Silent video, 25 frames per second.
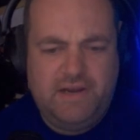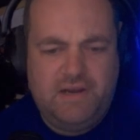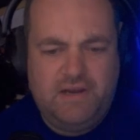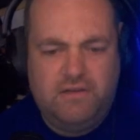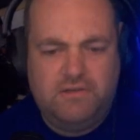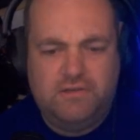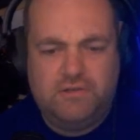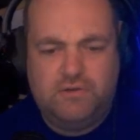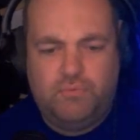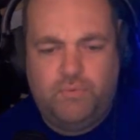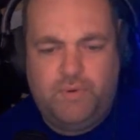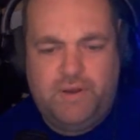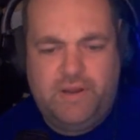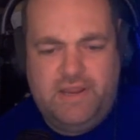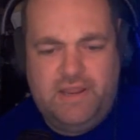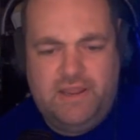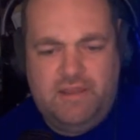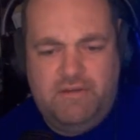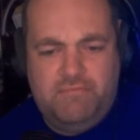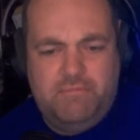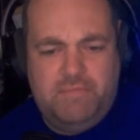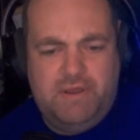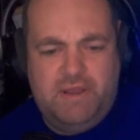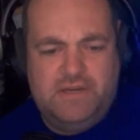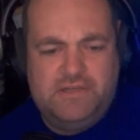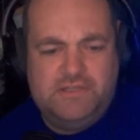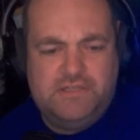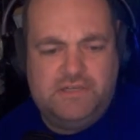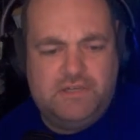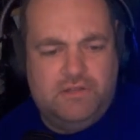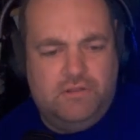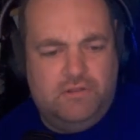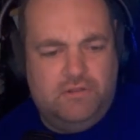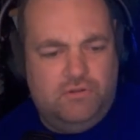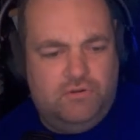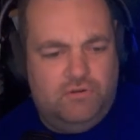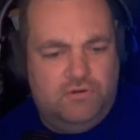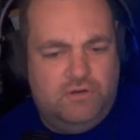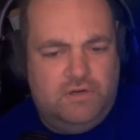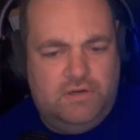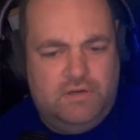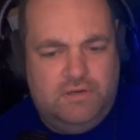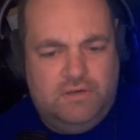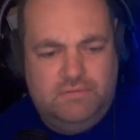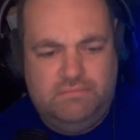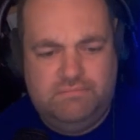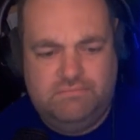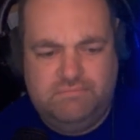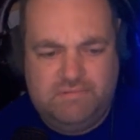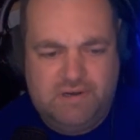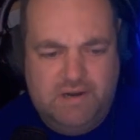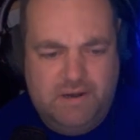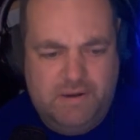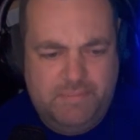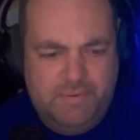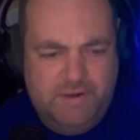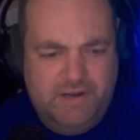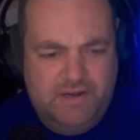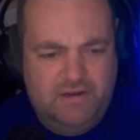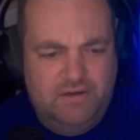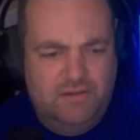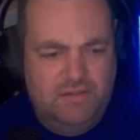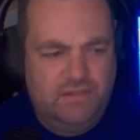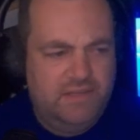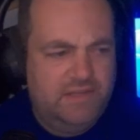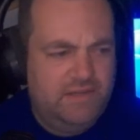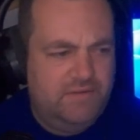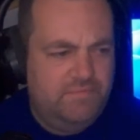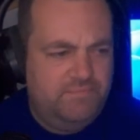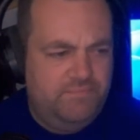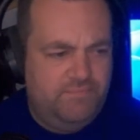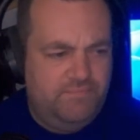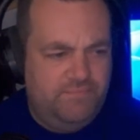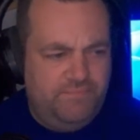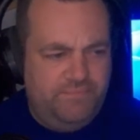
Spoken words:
character. We have magic galore, apparently.